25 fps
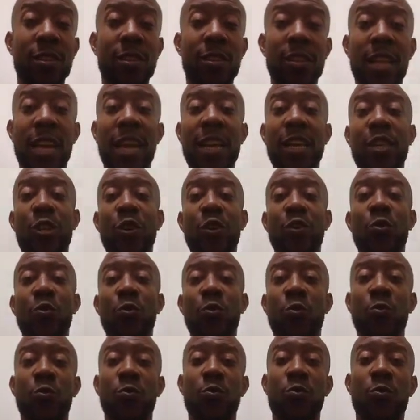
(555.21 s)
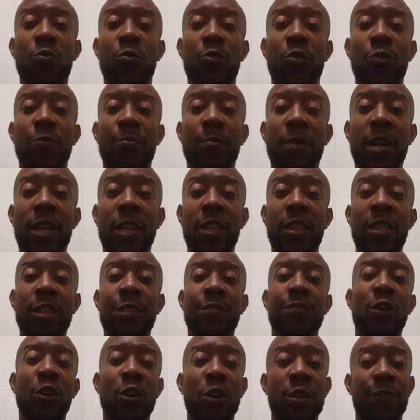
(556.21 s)
Thank you. You made it this
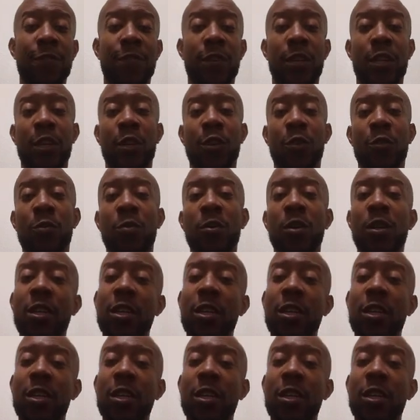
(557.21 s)
far in the video.